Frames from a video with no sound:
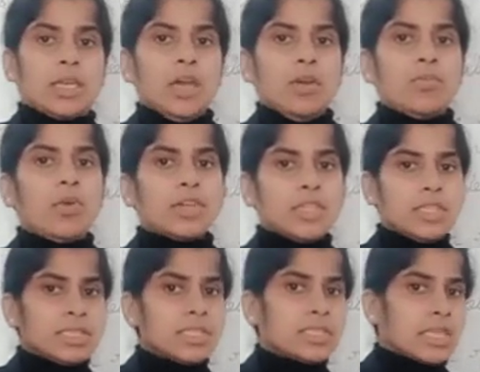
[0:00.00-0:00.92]
What is
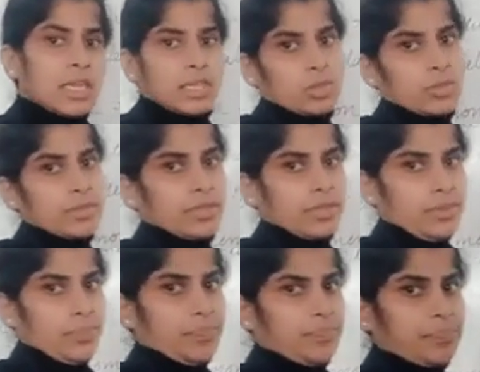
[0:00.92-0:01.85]
this electricity?
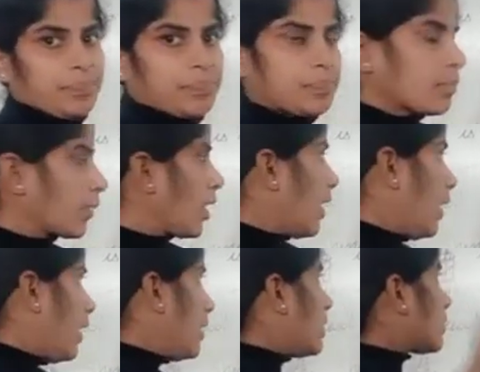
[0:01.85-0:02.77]

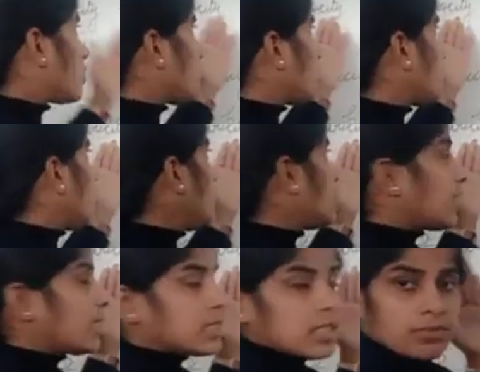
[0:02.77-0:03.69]
Electricity, that
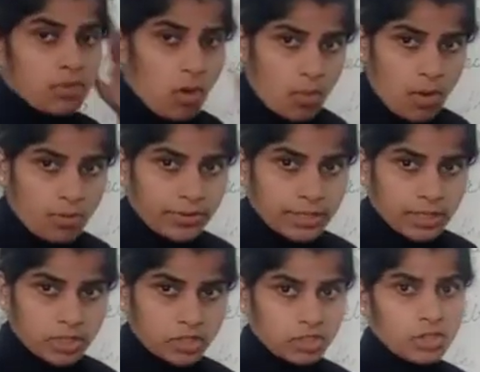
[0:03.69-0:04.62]
is a form of
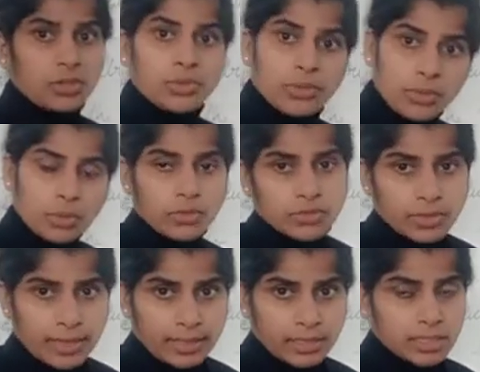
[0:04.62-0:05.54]
energy. You know
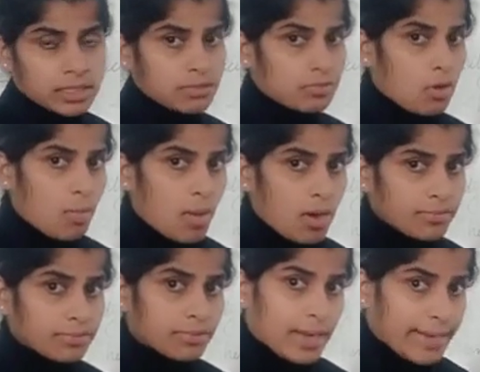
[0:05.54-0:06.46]
that it's a form
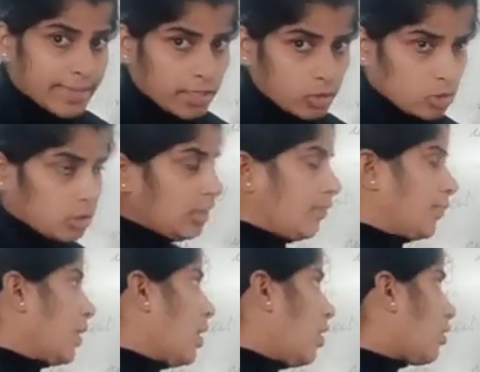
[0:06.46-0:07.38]
of
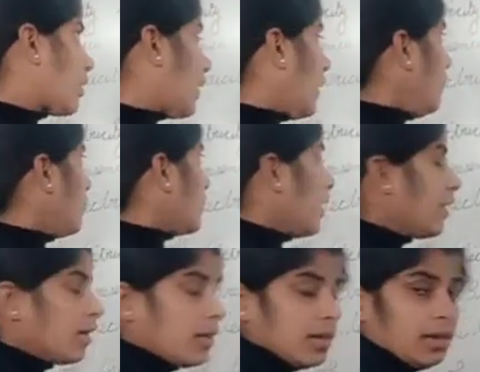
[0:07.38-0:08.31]
energy. Okay.
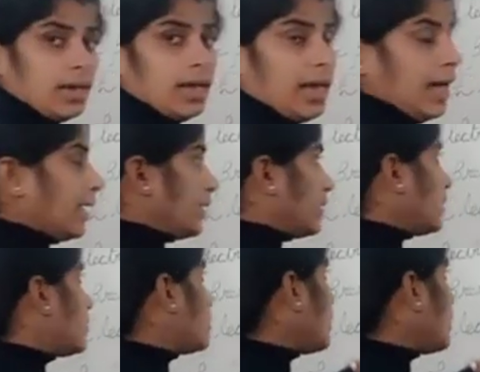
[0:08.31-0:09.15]
And see